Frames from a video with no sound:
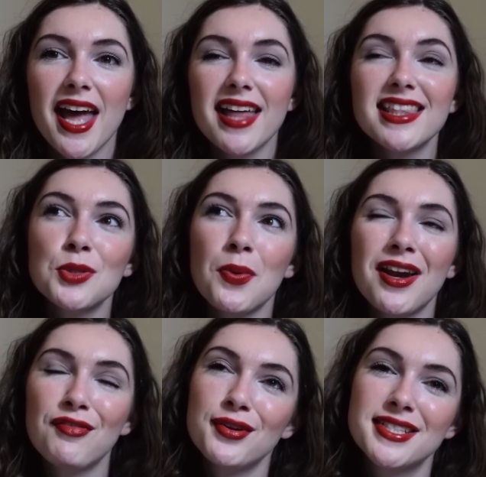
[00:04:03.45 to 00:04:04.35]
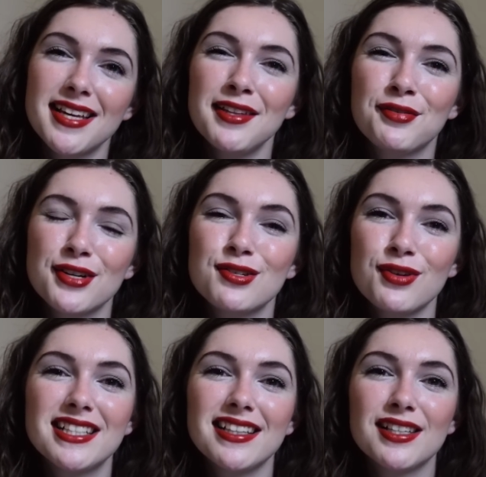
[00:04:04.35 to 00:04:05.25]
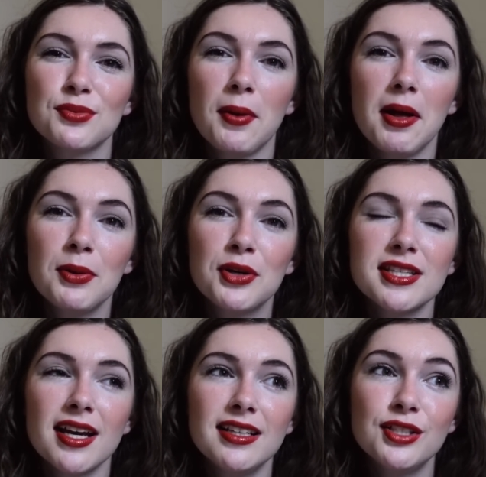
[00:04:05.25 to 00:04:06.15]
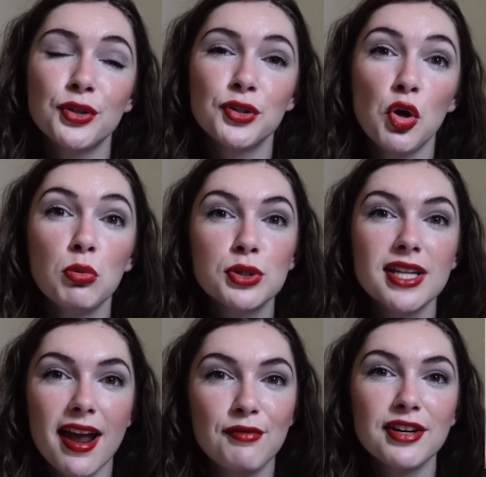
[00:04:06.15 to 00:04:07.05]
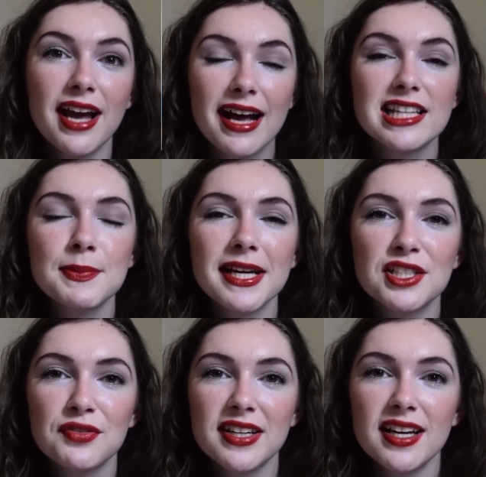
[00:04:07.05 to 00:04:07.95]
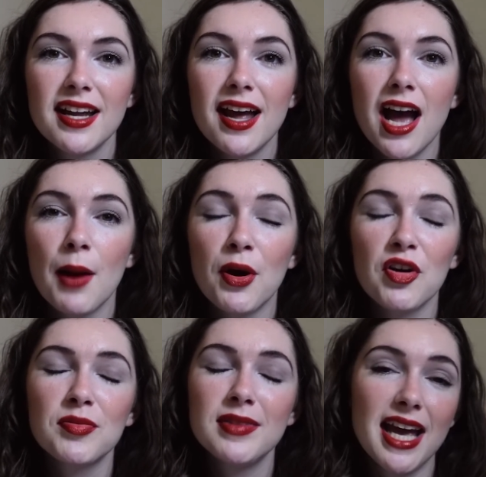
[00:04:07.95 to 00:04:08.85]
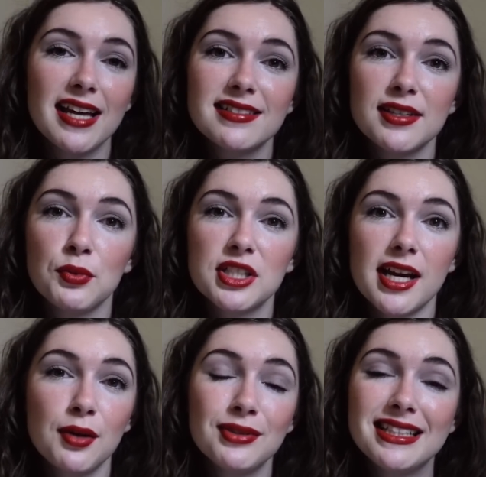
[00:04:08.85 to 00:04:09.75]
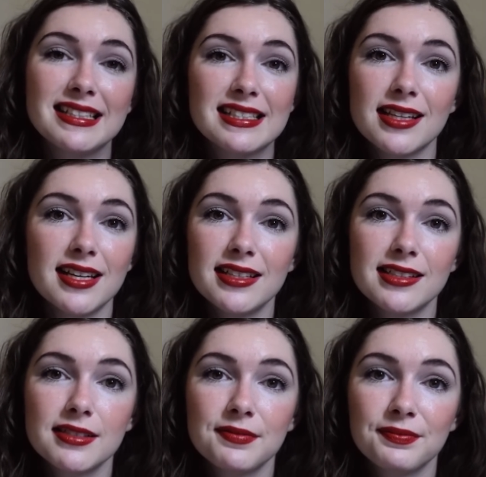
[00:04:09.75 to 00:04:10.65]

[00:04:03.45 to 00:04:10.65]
And this found slightly frustrating as well, because I enjoyed almost every aspect of it, apart from the ending, which I really disliked.